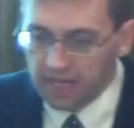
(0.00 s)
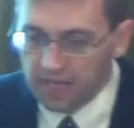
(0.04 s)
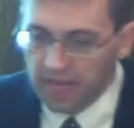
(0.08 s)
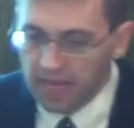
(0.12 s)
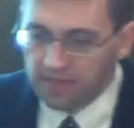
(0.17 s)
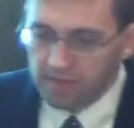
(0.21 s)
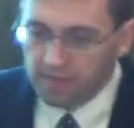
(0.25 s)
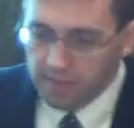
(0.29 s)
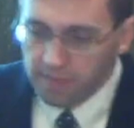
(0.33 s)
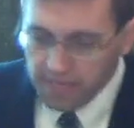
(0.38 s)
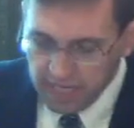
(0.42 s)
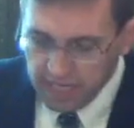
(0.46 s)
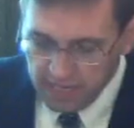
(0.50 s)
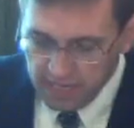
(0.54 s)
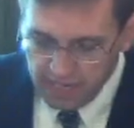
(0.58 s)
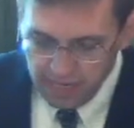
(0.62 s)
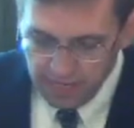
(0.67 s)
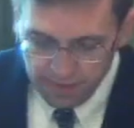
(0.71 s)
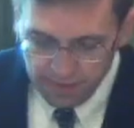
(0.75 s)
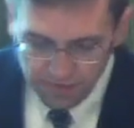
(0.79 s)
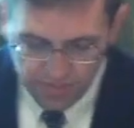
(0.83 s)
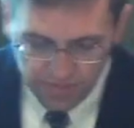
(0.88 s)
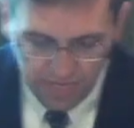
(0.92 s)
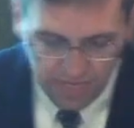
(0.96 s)
At the
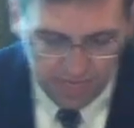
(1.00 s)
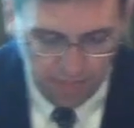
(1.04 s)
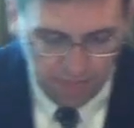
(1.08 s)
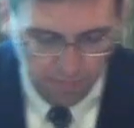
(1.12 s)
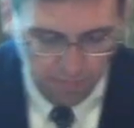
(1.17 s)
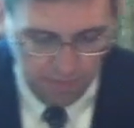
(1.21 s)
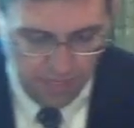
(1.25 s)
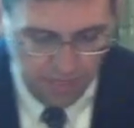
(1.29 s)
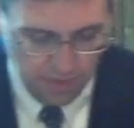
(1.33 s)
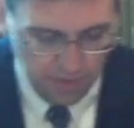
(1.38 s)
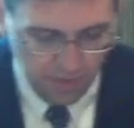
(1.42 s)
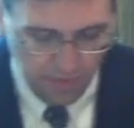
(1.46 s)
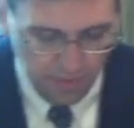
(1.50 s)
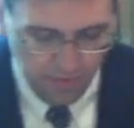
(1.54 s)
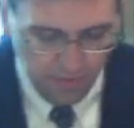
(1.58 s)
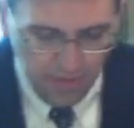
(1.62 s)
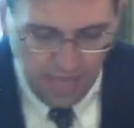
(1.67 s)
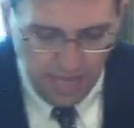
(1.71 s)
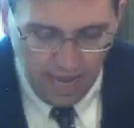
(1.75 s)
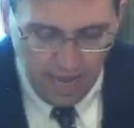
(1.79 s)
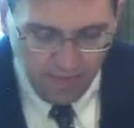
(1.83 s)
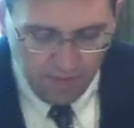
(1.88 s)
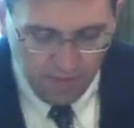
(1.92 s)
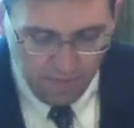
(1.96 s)
beginning of 2 Peter,
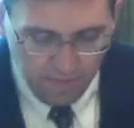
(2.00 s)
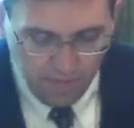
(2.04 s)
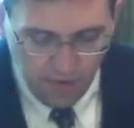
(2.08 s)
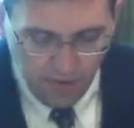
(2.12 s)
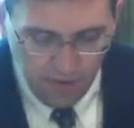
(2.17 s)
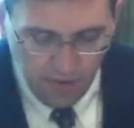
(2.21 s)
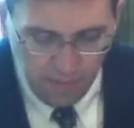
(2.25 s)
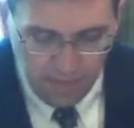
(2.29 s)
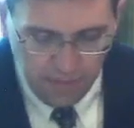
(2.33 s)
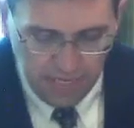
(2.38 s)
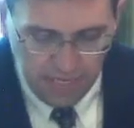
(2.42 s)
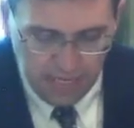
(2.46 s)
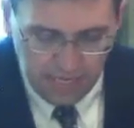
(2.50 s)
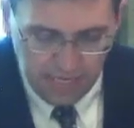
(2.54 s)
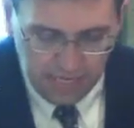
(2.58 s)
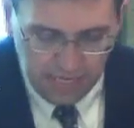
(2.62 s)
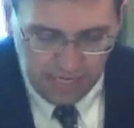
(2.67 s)
at the very beginning,